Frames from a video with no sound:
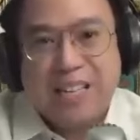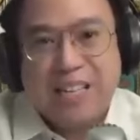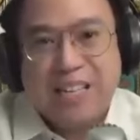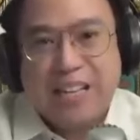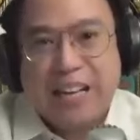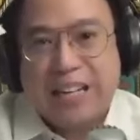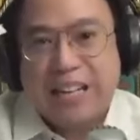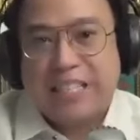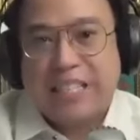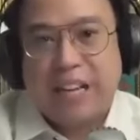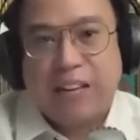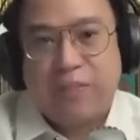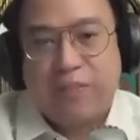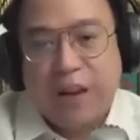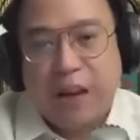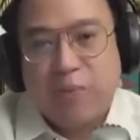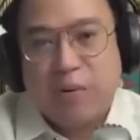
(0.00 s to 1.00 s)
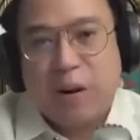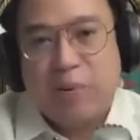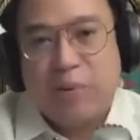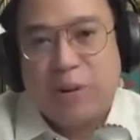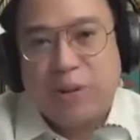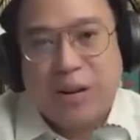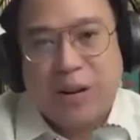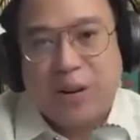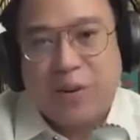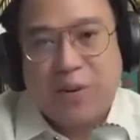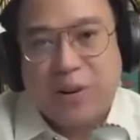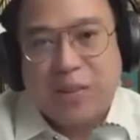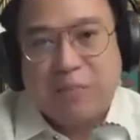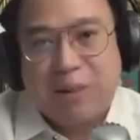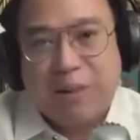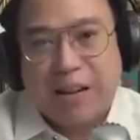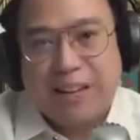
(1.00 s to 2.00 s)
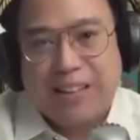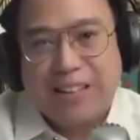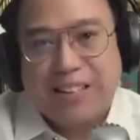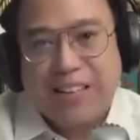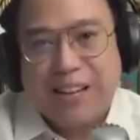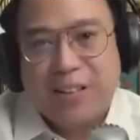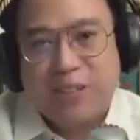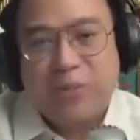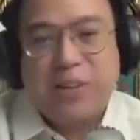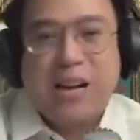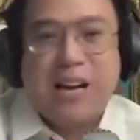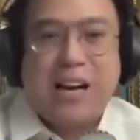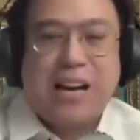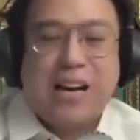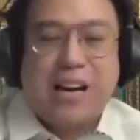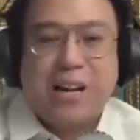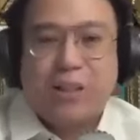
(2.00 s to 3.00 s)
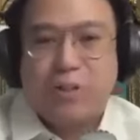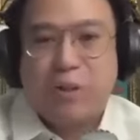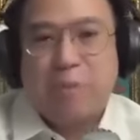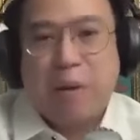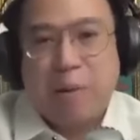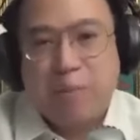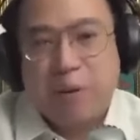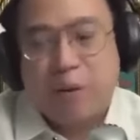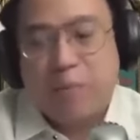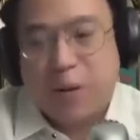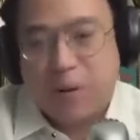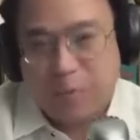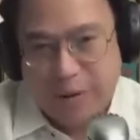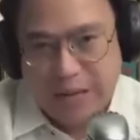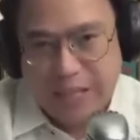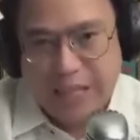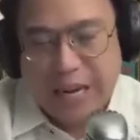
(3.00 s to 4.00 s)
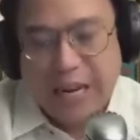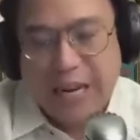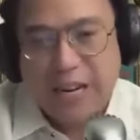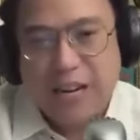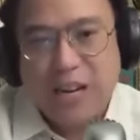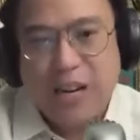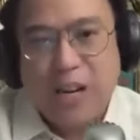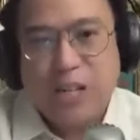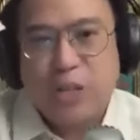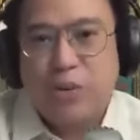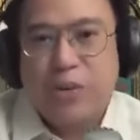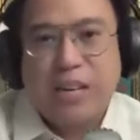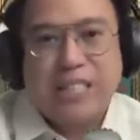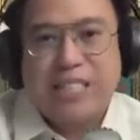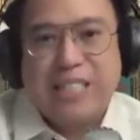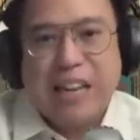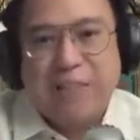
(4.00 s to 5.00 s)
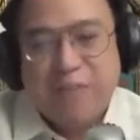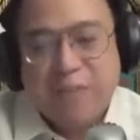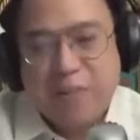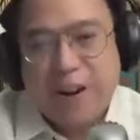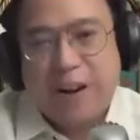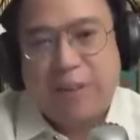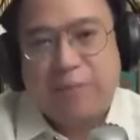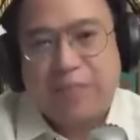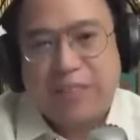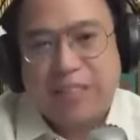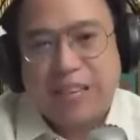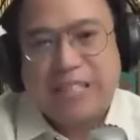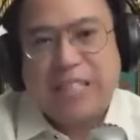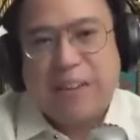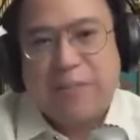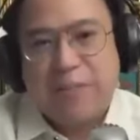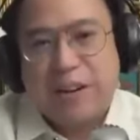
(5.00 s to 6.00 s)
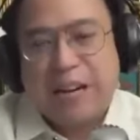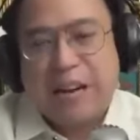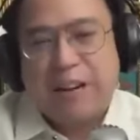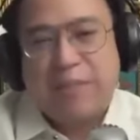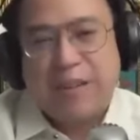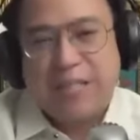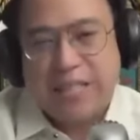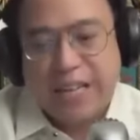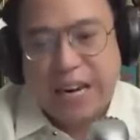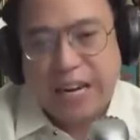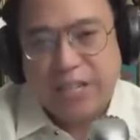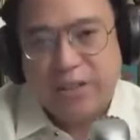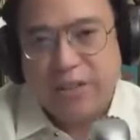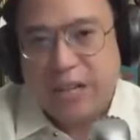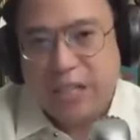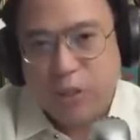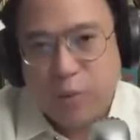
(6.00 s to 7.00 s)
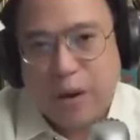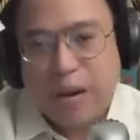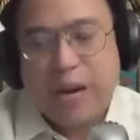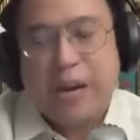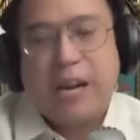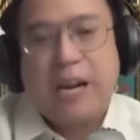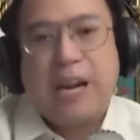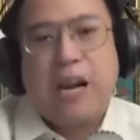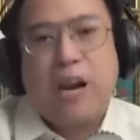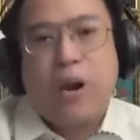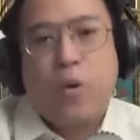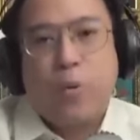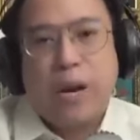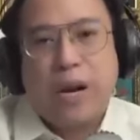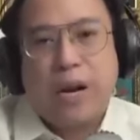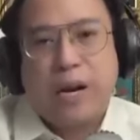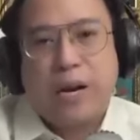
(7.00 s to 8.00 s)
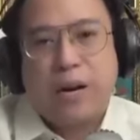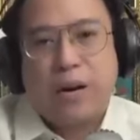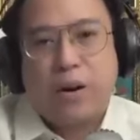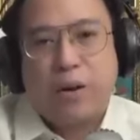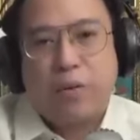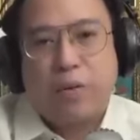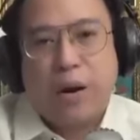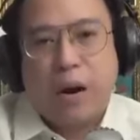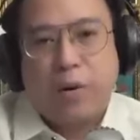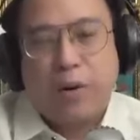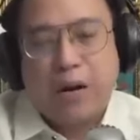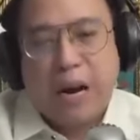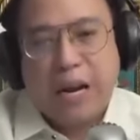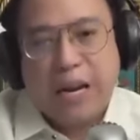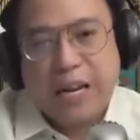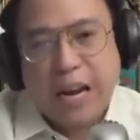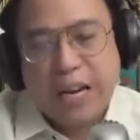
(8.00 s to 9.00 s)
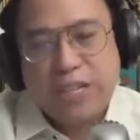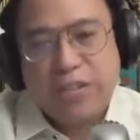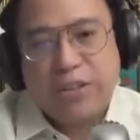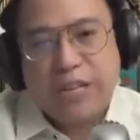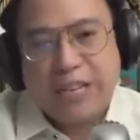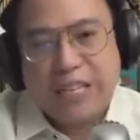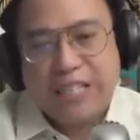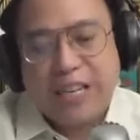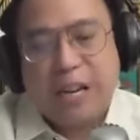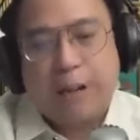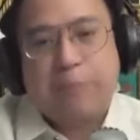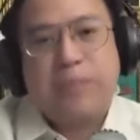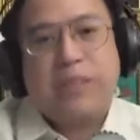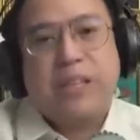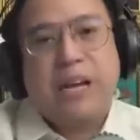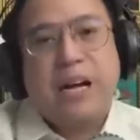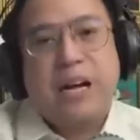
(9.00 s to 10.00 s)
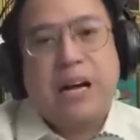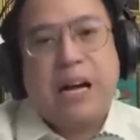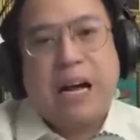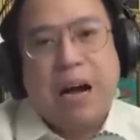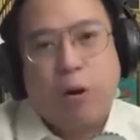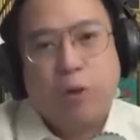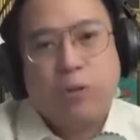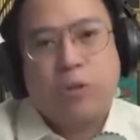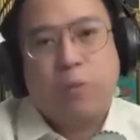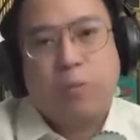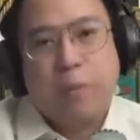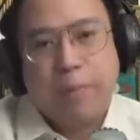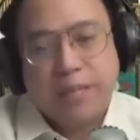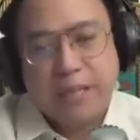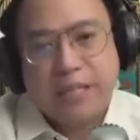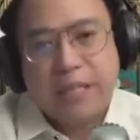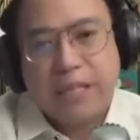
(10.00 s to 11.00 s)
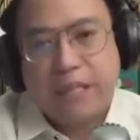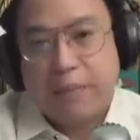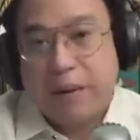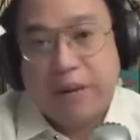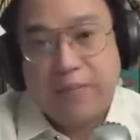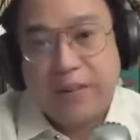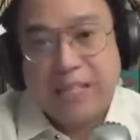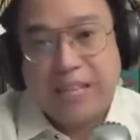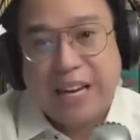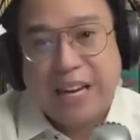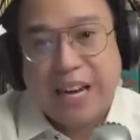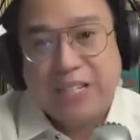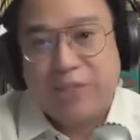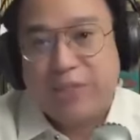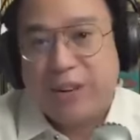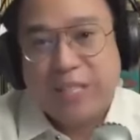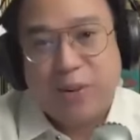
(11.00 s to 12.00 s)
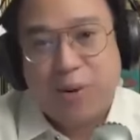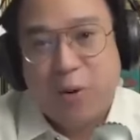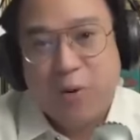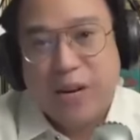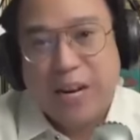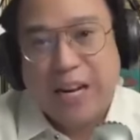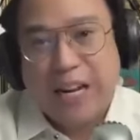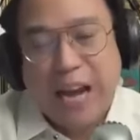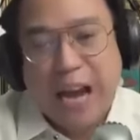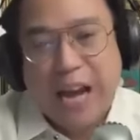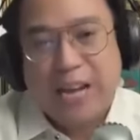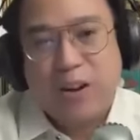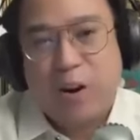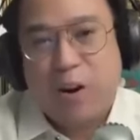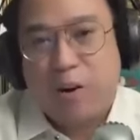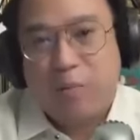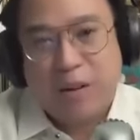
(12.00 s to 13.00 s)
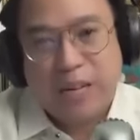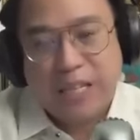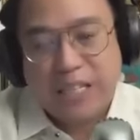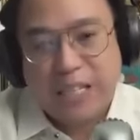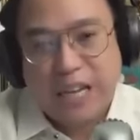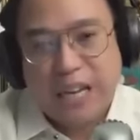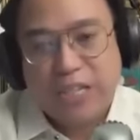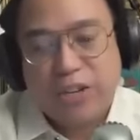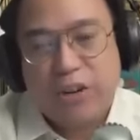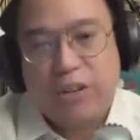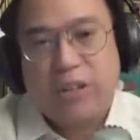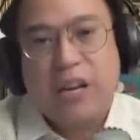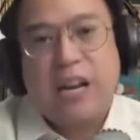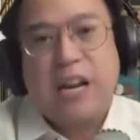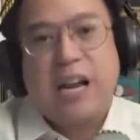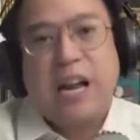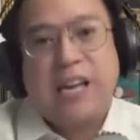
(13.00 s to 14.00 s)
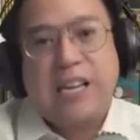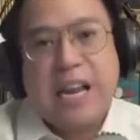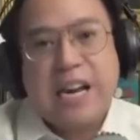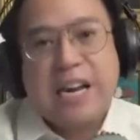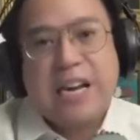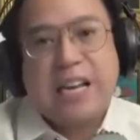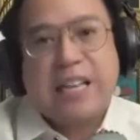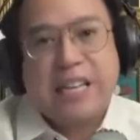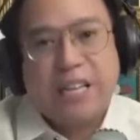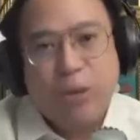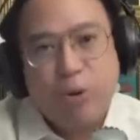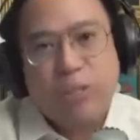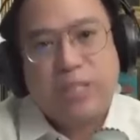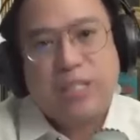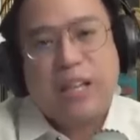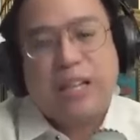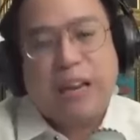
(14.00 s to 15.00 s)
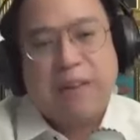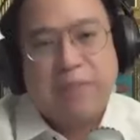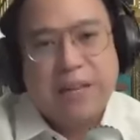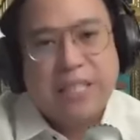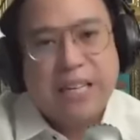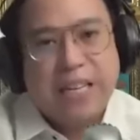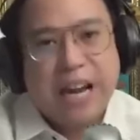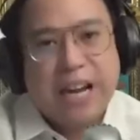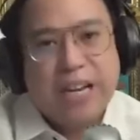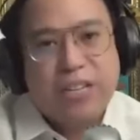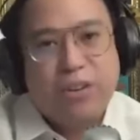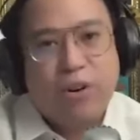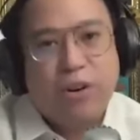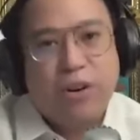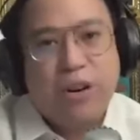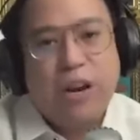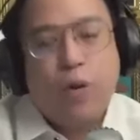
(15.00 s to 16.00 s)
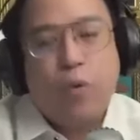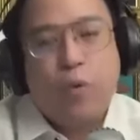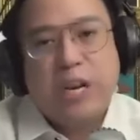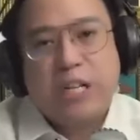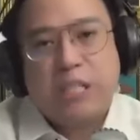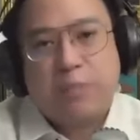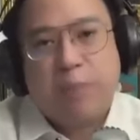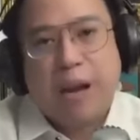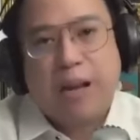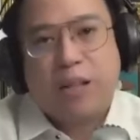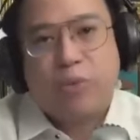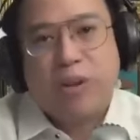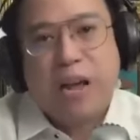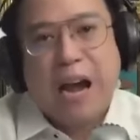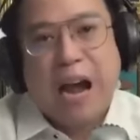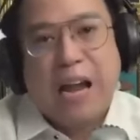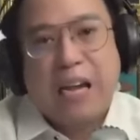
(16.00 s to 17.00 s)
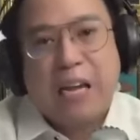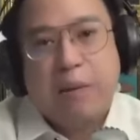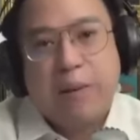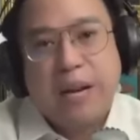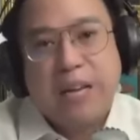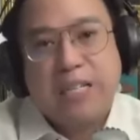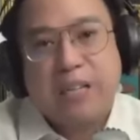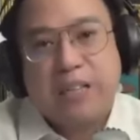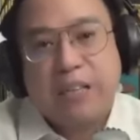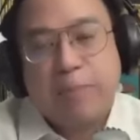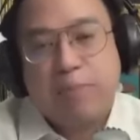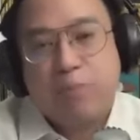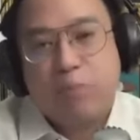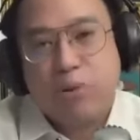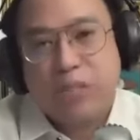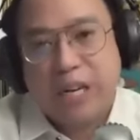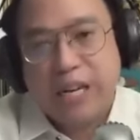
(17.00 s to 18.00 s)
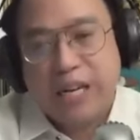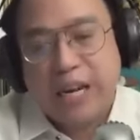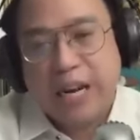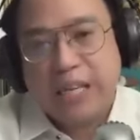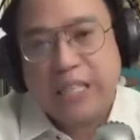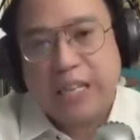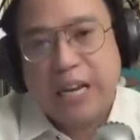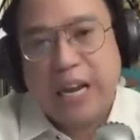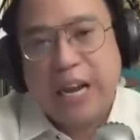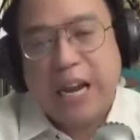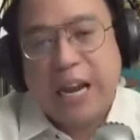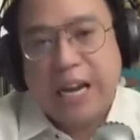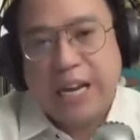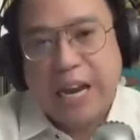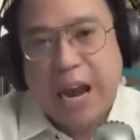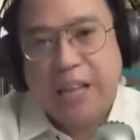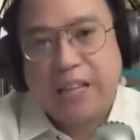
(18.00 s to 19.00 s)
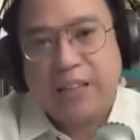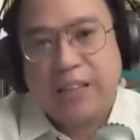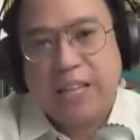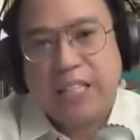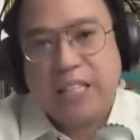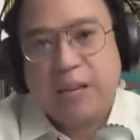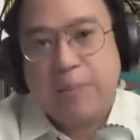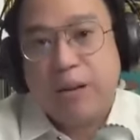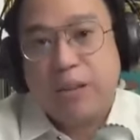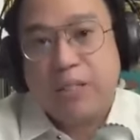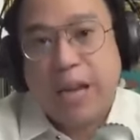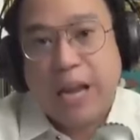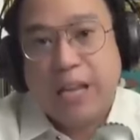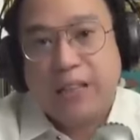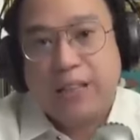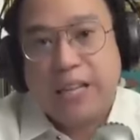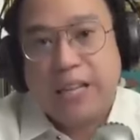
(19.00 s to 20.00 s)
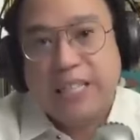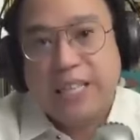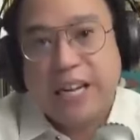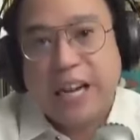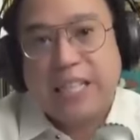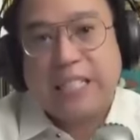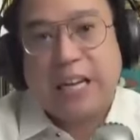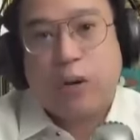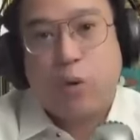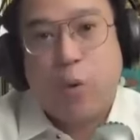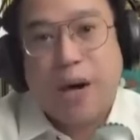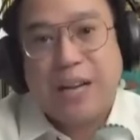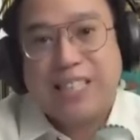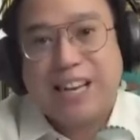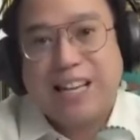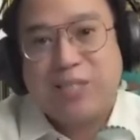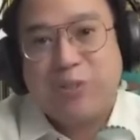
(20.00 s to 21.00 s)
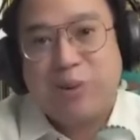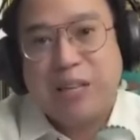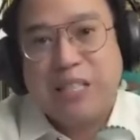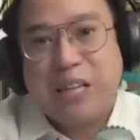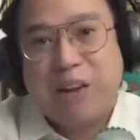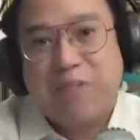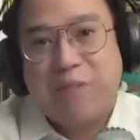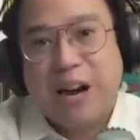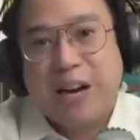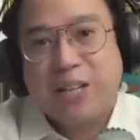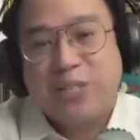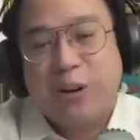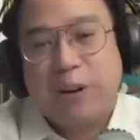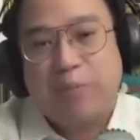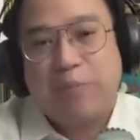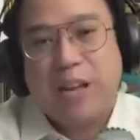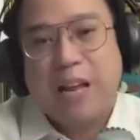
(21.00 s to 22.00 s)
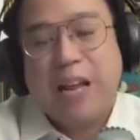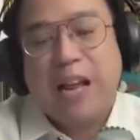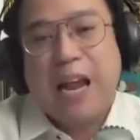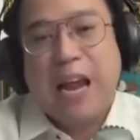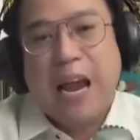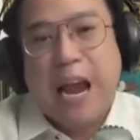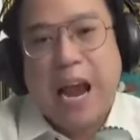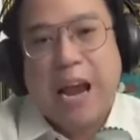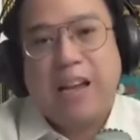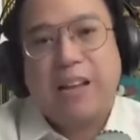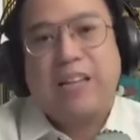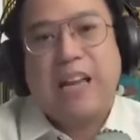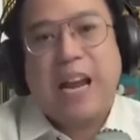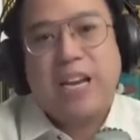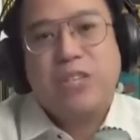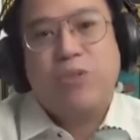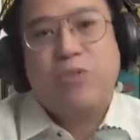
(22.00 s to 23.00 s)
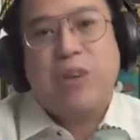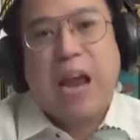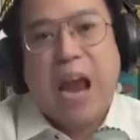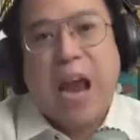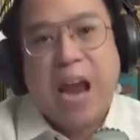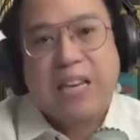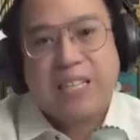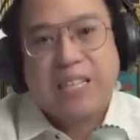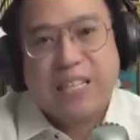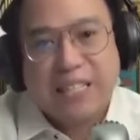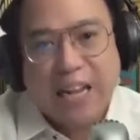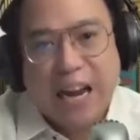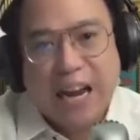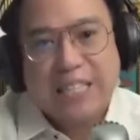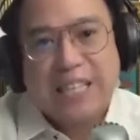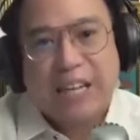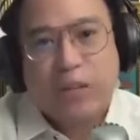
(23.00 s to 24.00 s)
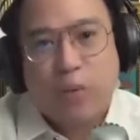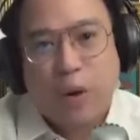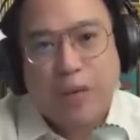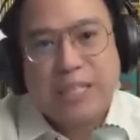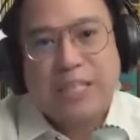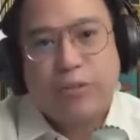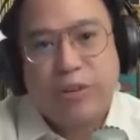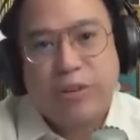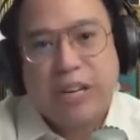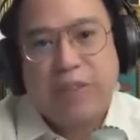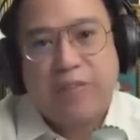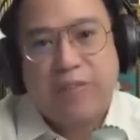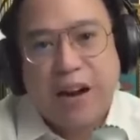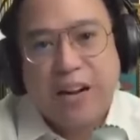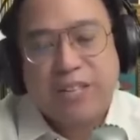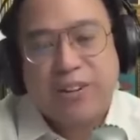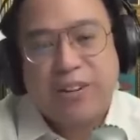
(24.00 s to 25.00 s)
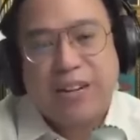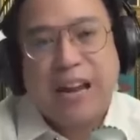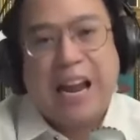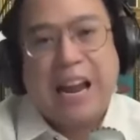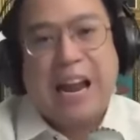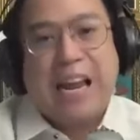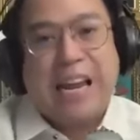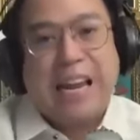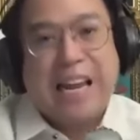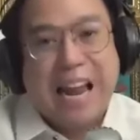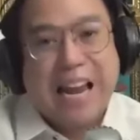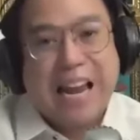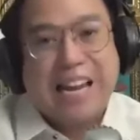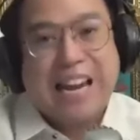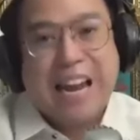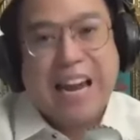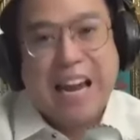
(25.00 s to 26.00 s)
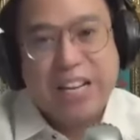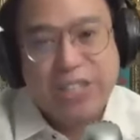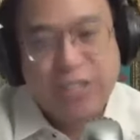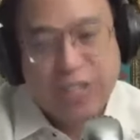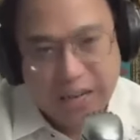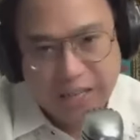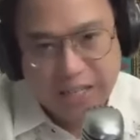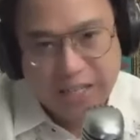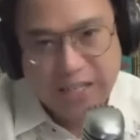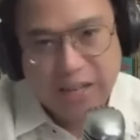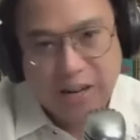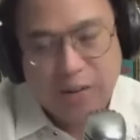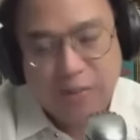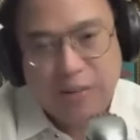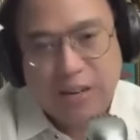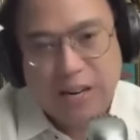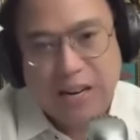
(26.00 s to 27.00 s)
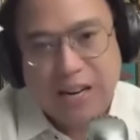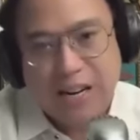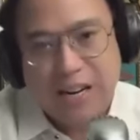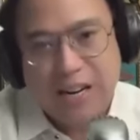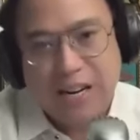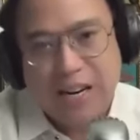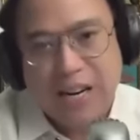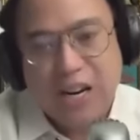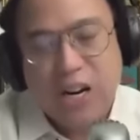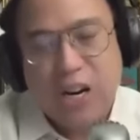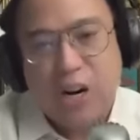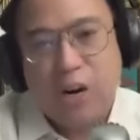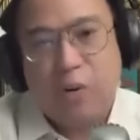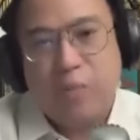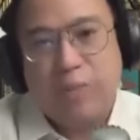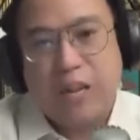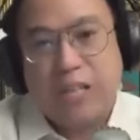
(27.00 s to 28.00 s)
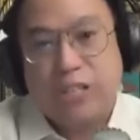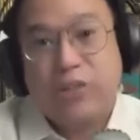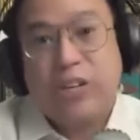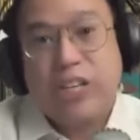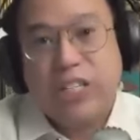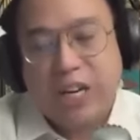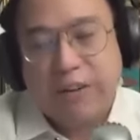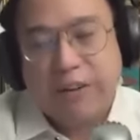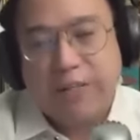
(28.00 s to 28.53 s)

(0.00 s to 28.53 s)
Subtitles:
that is not favorable to the congressman. To the member of the committee. So that's different investigation. That's why our allegation is that the House of Representatives investigation is only in aid of legislation. They cannot use that investigation with respect to the administrative proceedings in the NTC, because NTC has a quasi-judicial function and they should exercise the quasi-judicial function like a judge of the judiciary.